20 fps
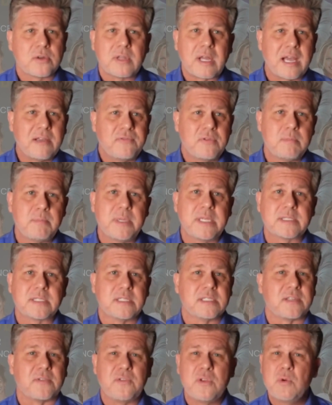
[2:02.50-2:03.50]
life and
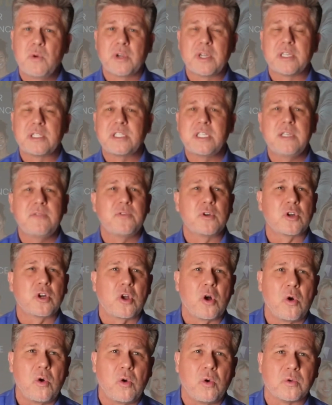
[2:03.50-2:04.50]
business, if you want to achieve your
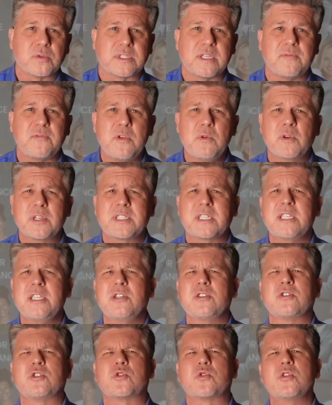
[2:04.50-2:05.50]
goals, if you want to see
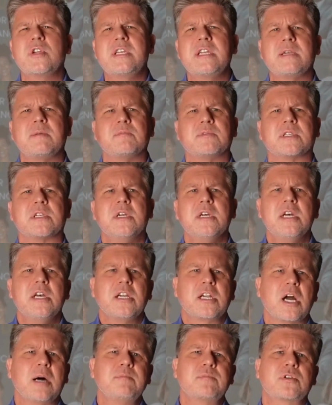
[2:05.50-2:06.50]
your dreams
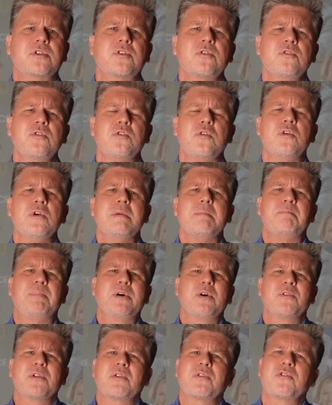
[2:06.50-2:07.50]
come true,
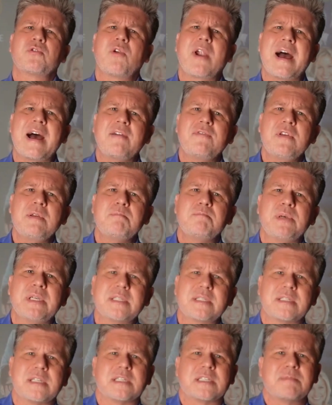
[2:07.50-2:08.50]
build a thriving
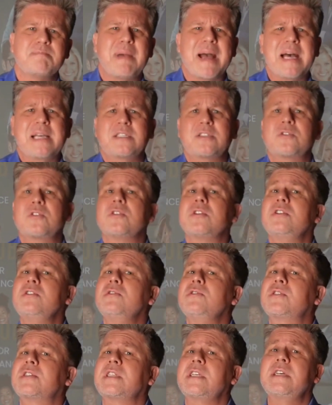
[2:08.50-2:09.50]
business, master a
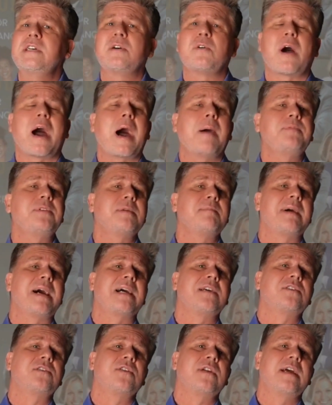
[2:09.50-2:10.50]
new skill,
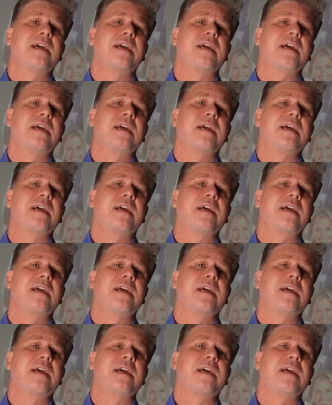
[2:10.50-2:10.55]
optimize your